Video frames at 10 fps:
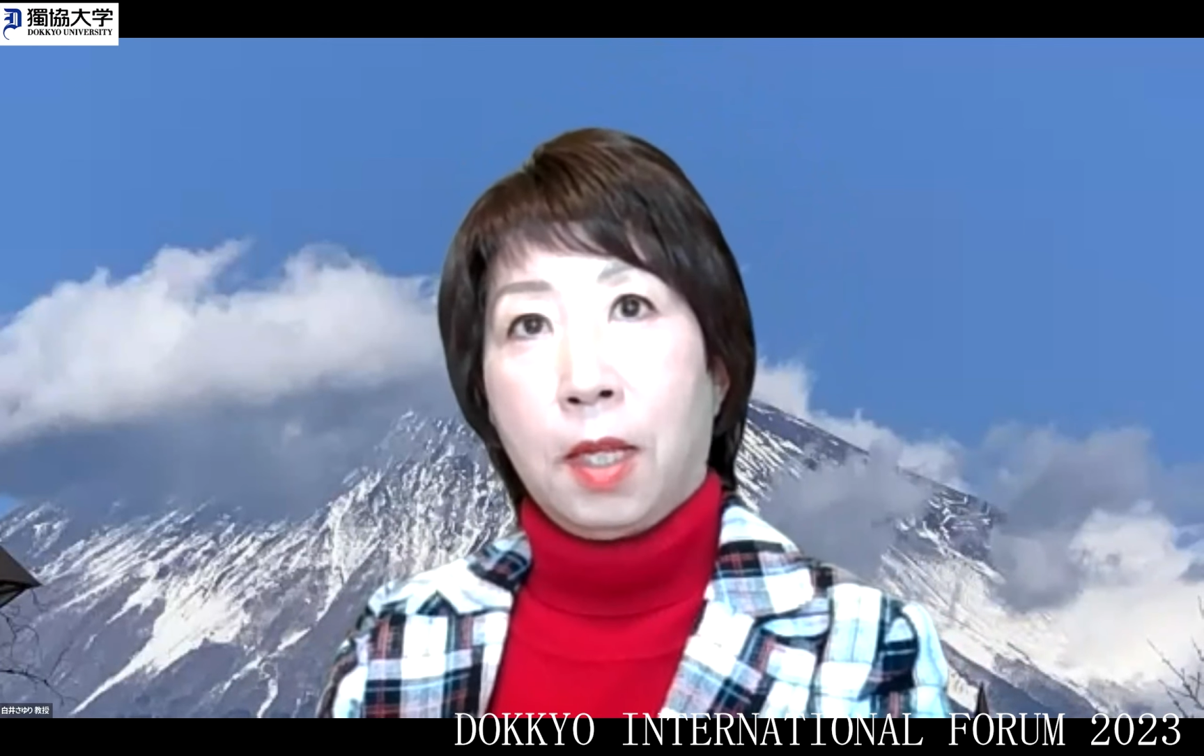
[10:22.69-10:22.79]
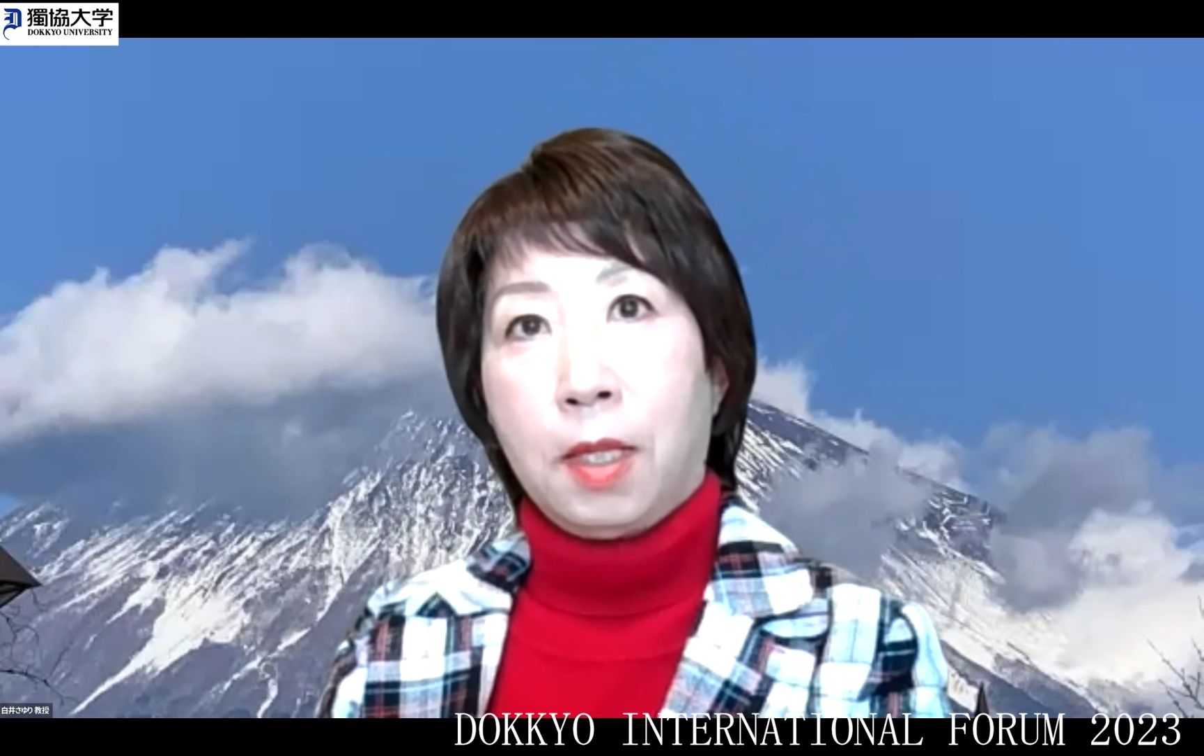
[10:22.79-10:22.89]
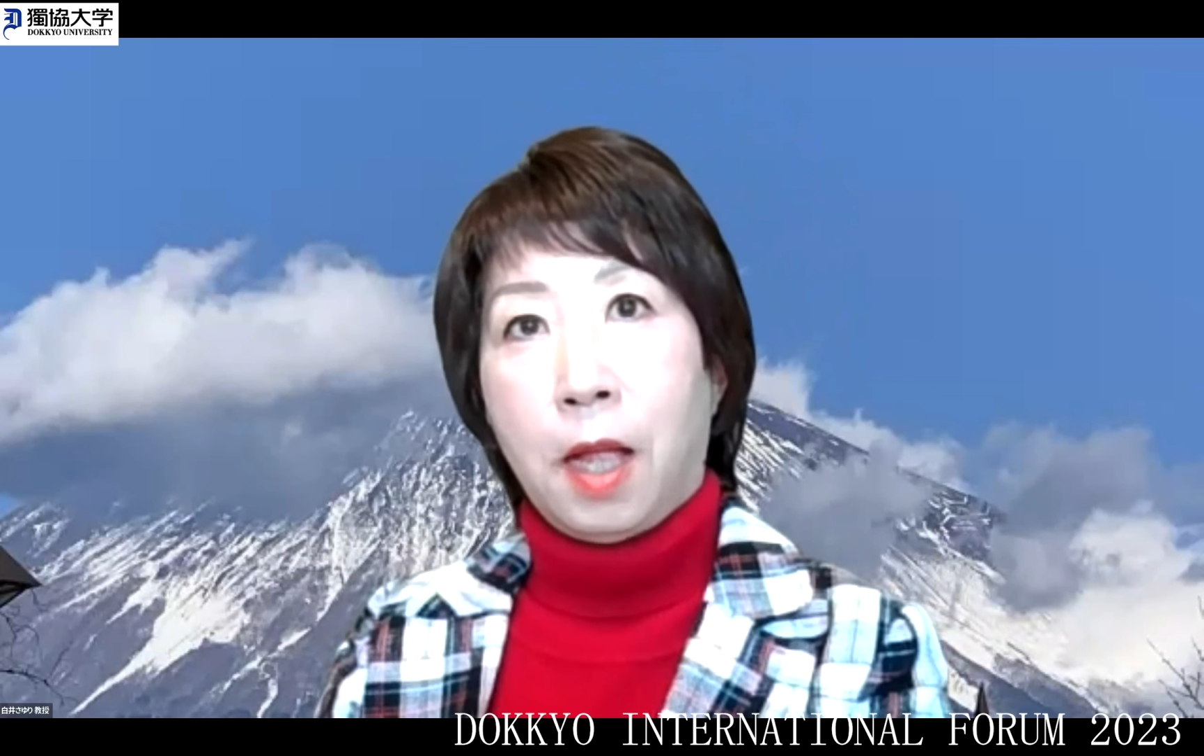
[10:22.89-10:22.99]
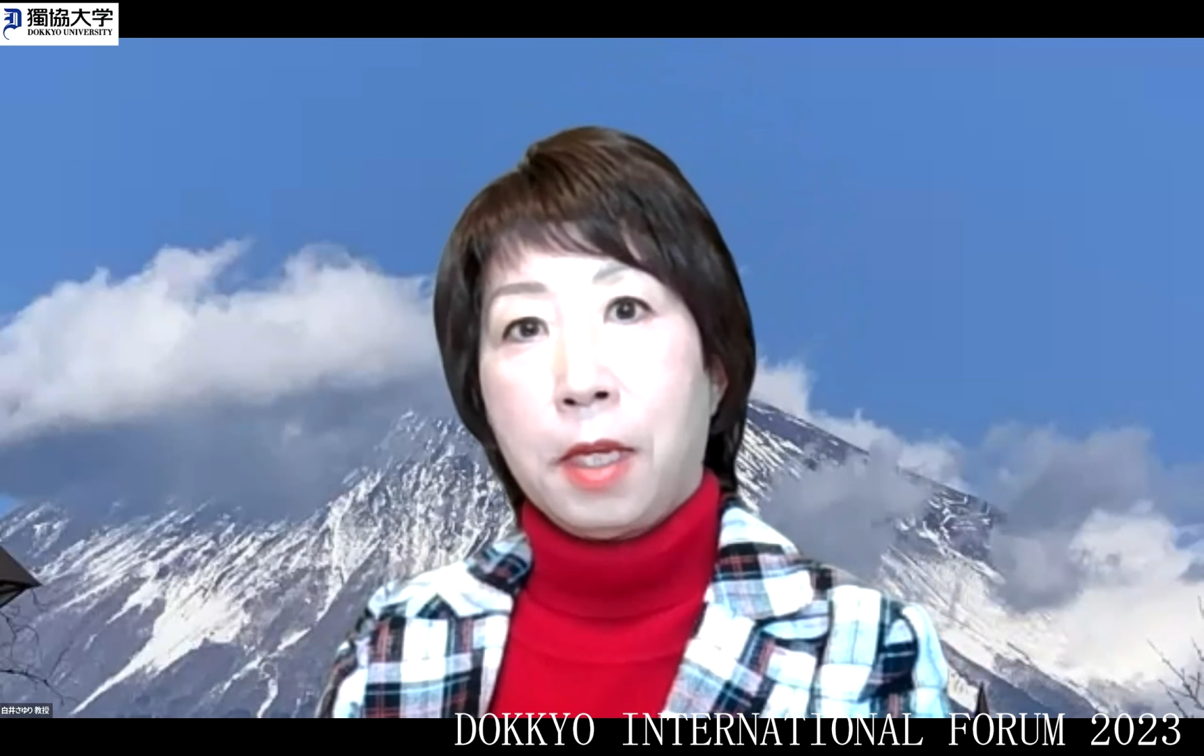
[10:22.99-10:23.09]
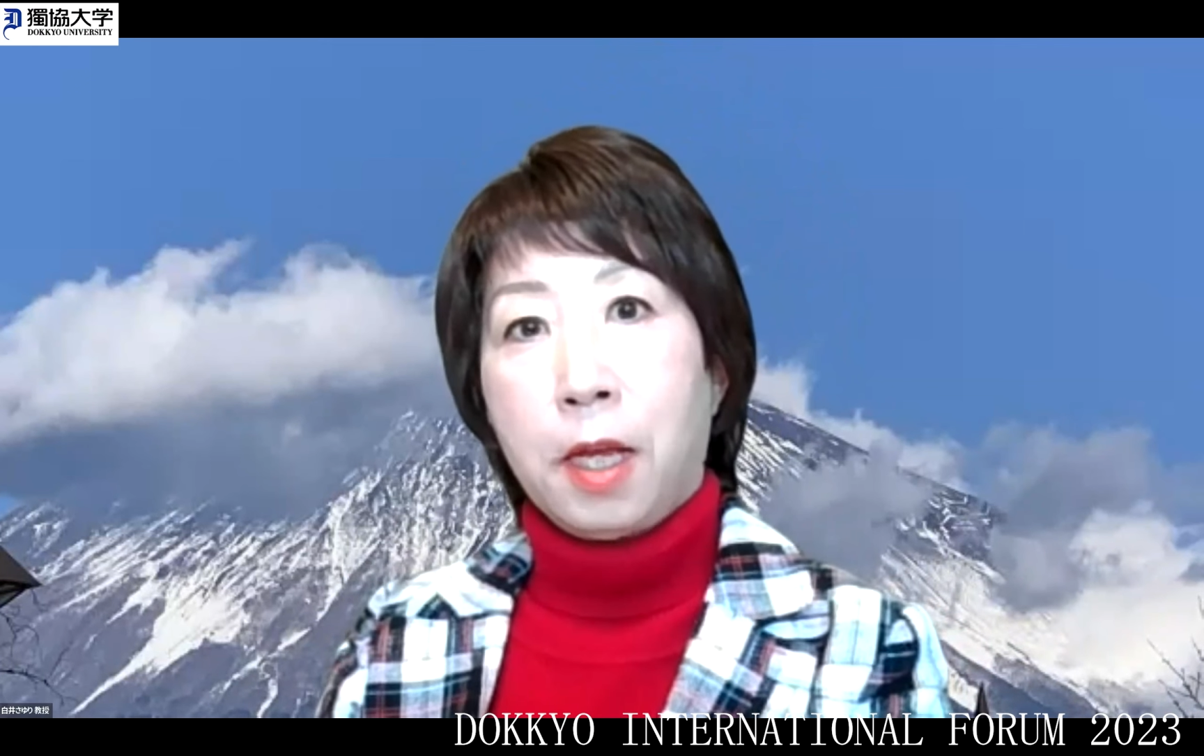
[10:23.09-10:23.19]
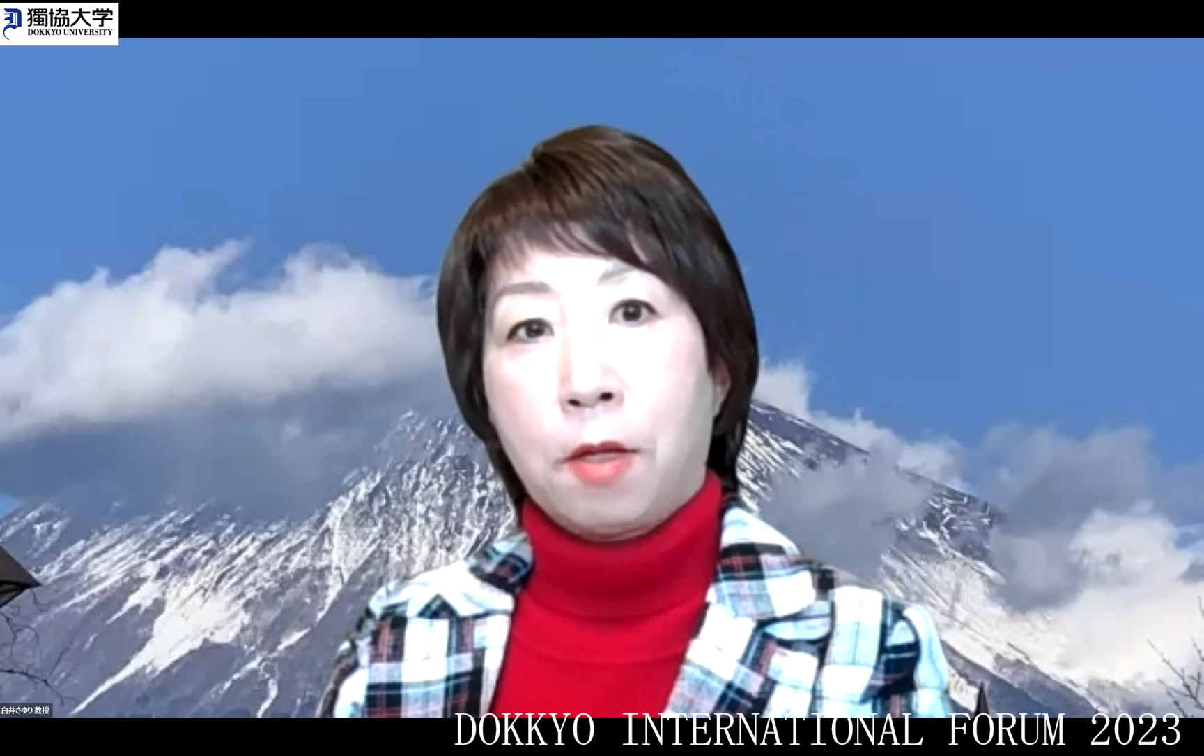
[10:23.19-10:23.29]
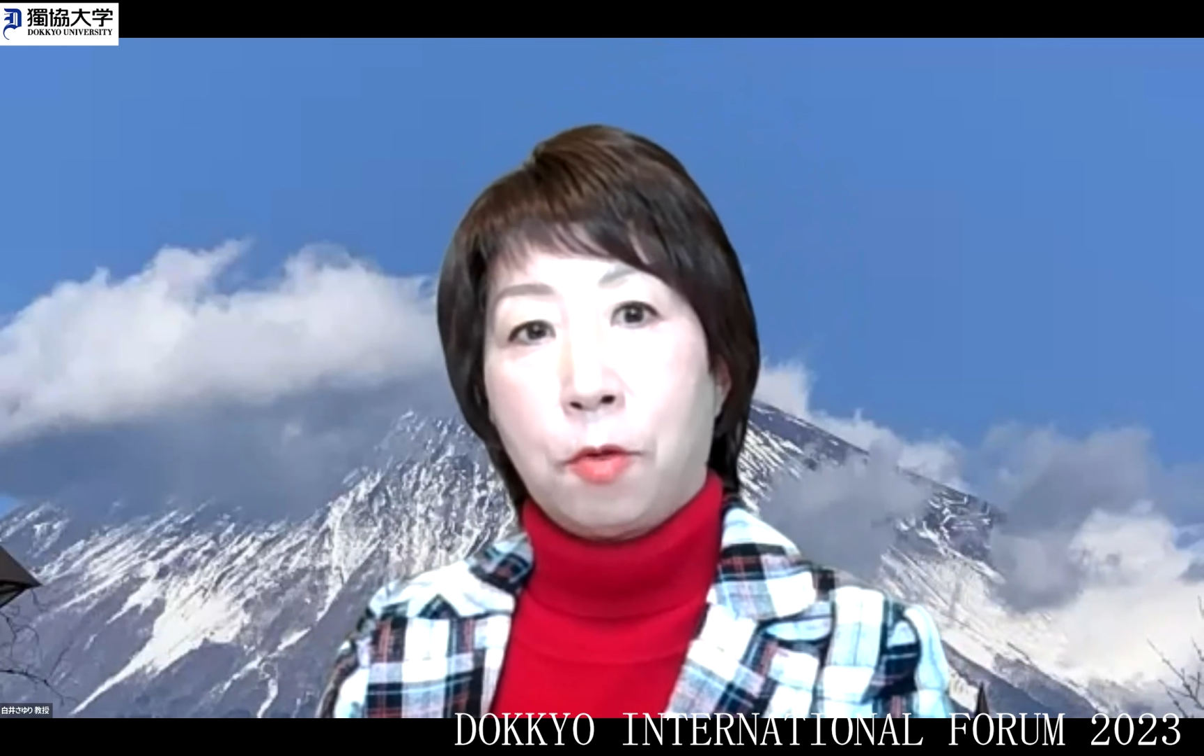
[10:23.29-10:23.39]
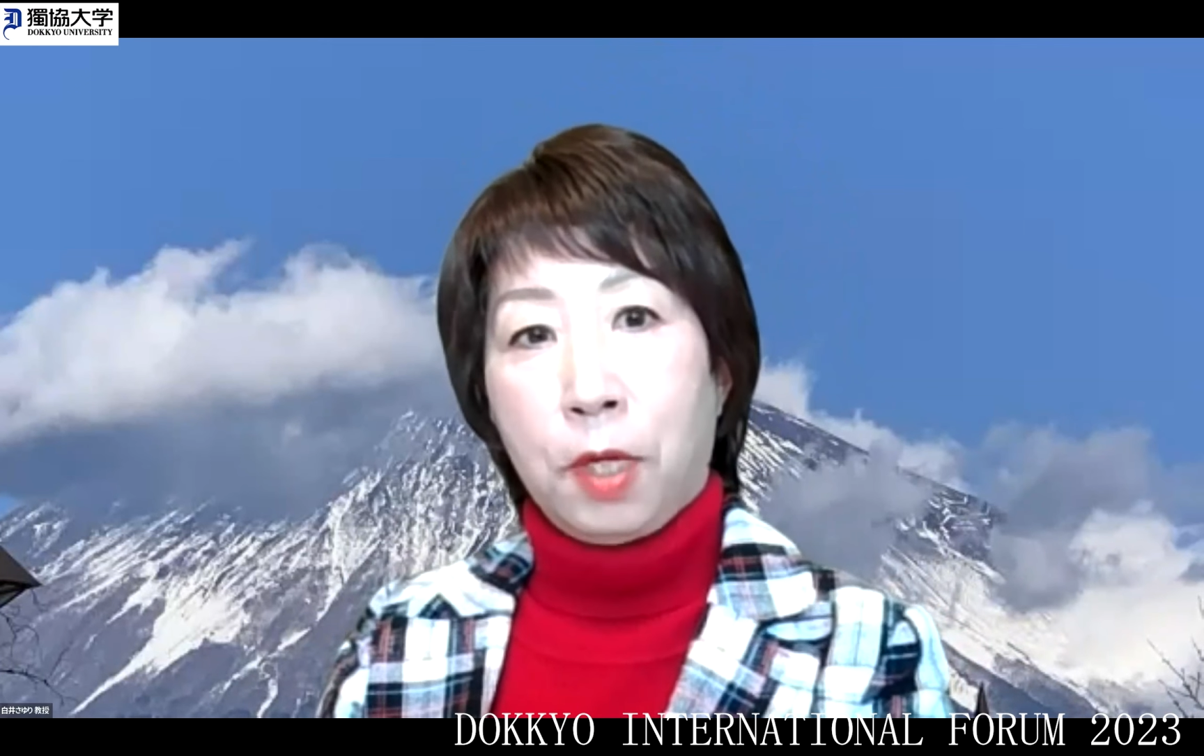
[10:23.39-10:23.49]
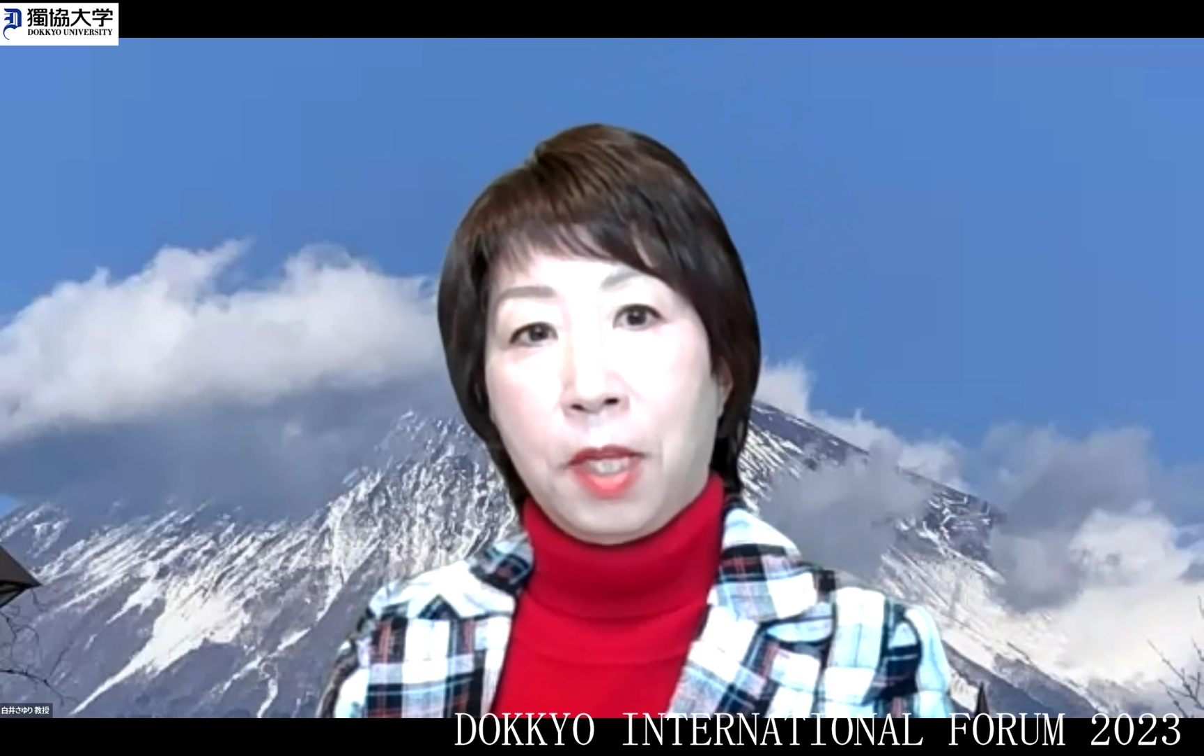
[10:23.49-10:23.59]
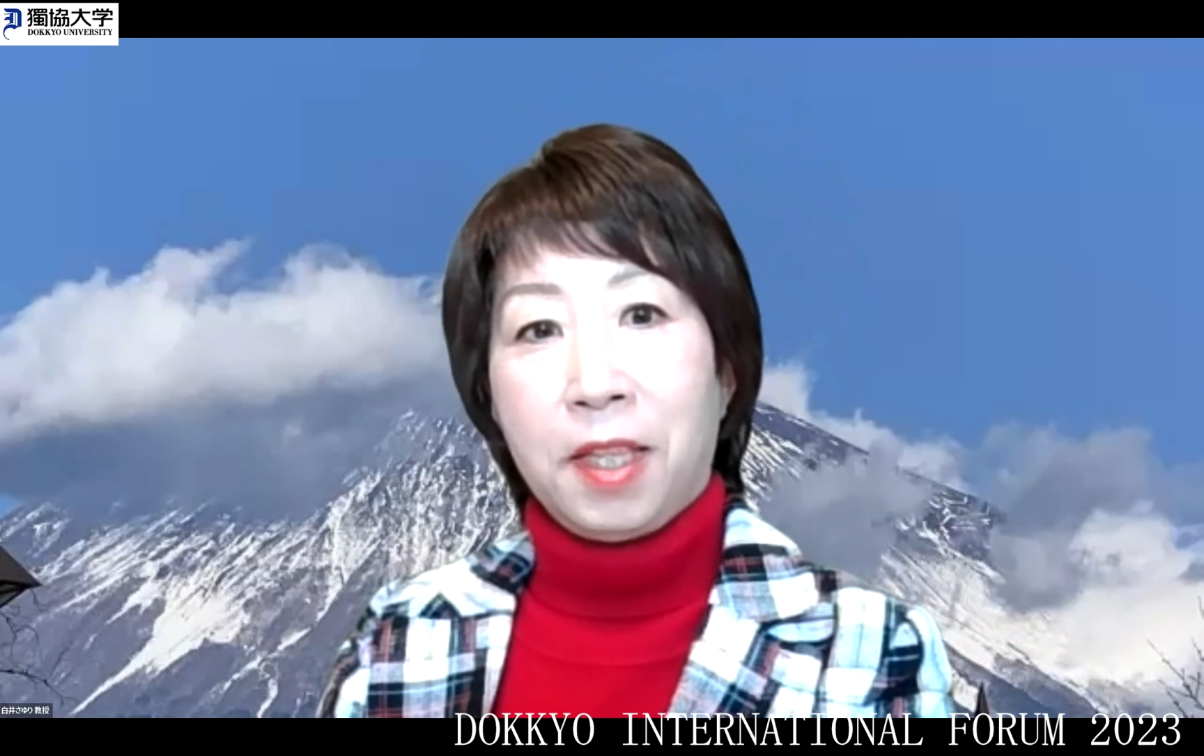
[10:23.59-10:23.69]
financial
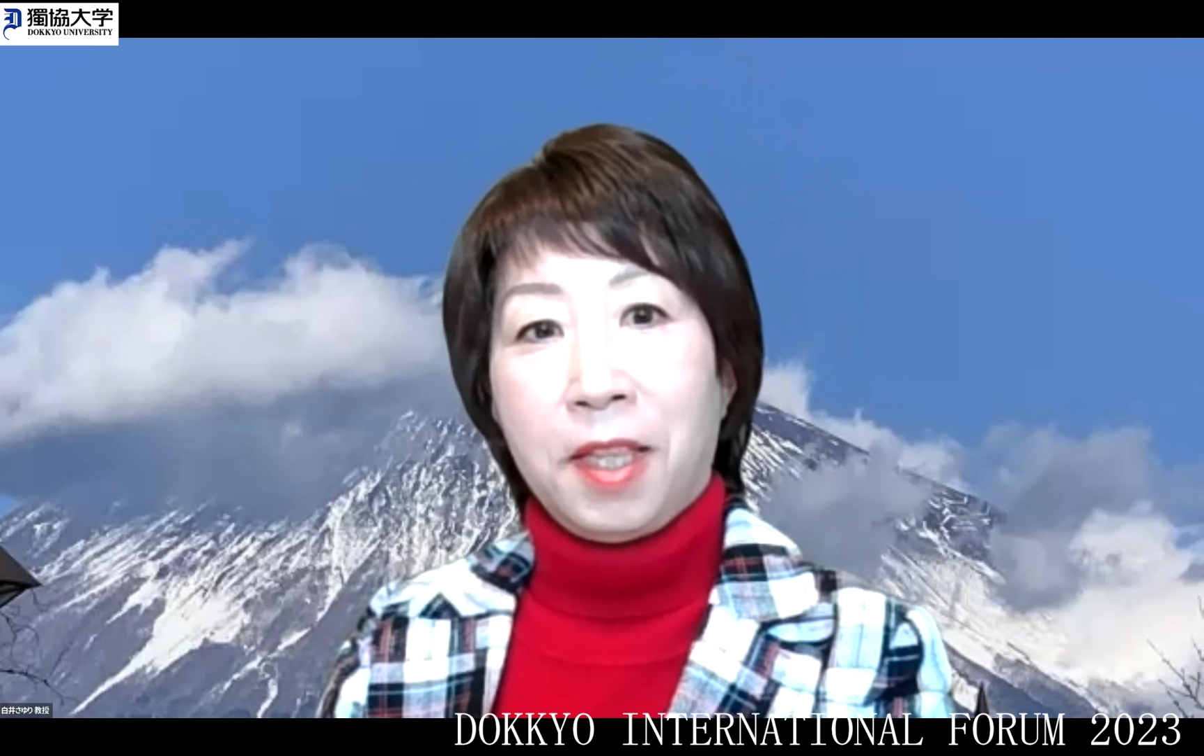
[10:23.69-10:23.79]
market,